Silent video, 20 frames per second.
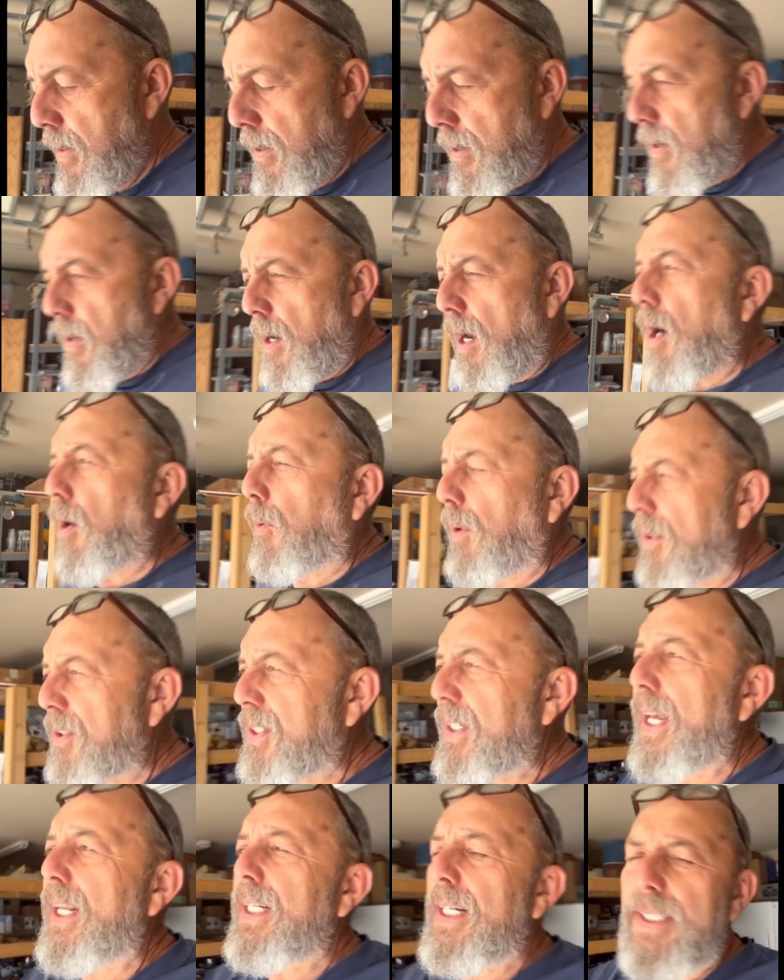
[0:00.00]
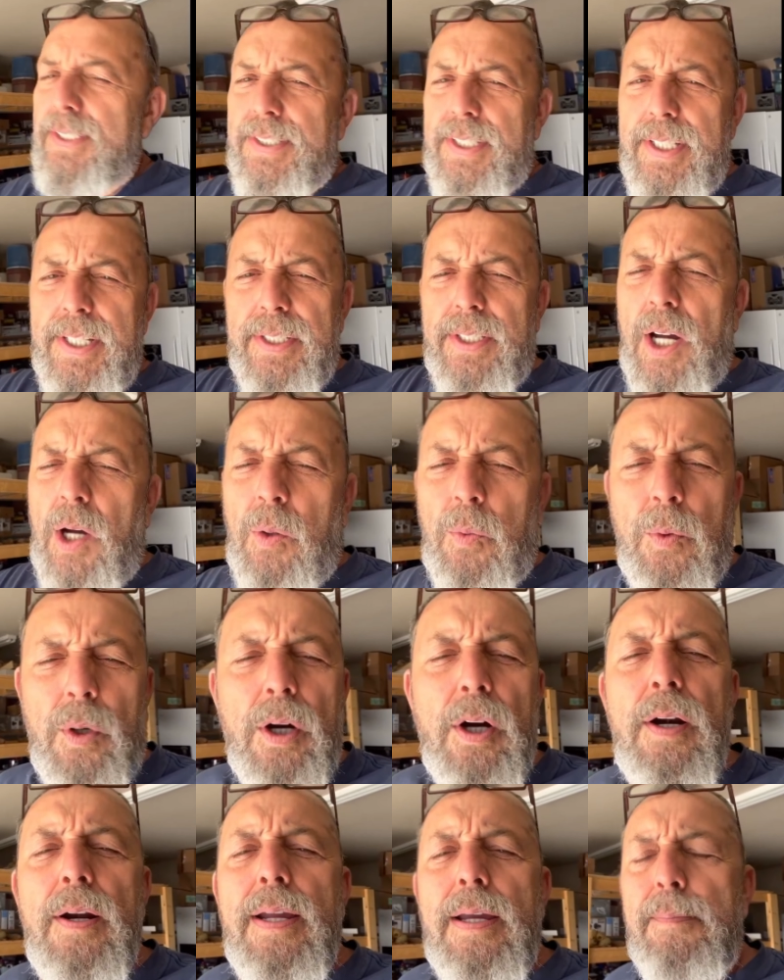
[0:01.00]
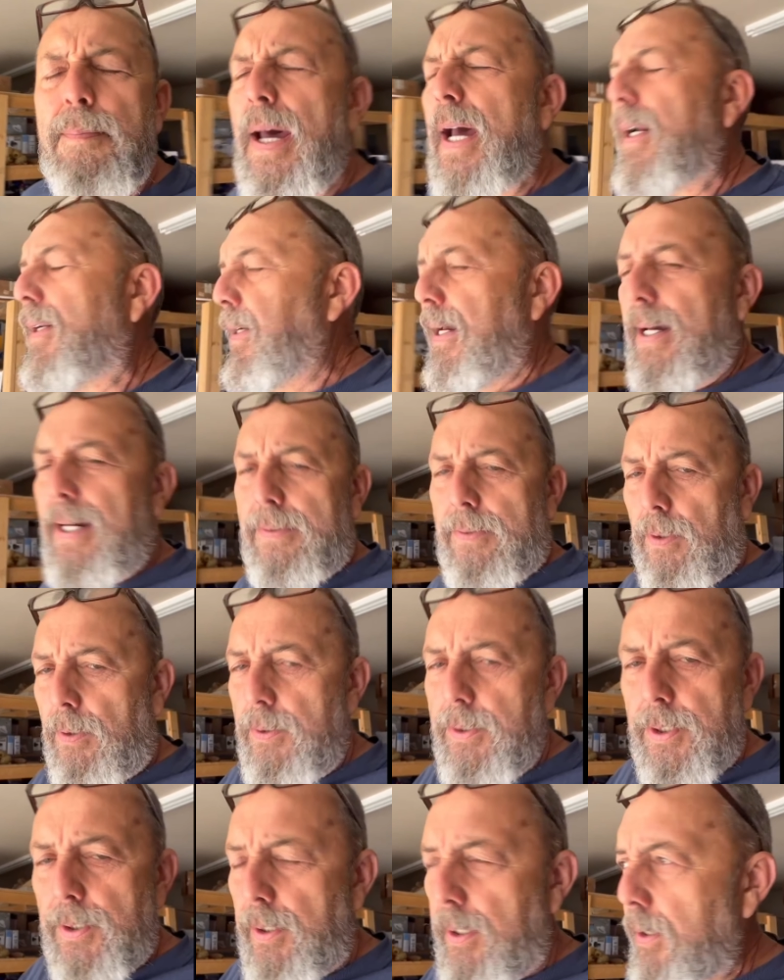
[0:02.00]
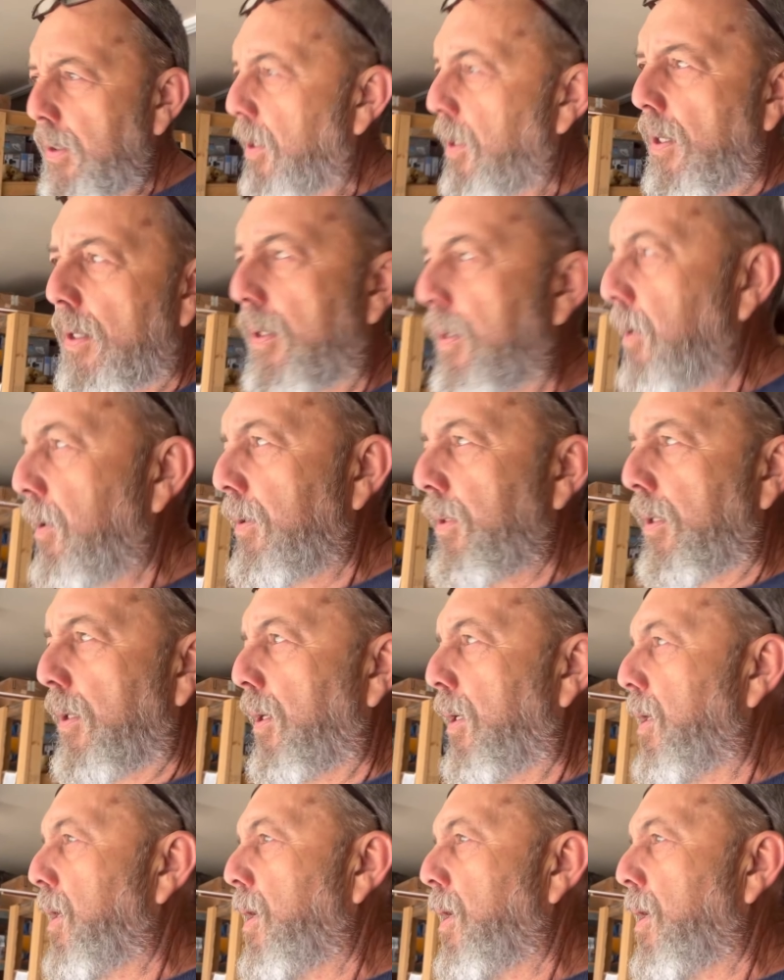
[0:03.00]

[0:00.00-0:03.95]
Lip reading: Oh, we'll send it to you. Don't worry about it. Nah, don't do it. Don't do it.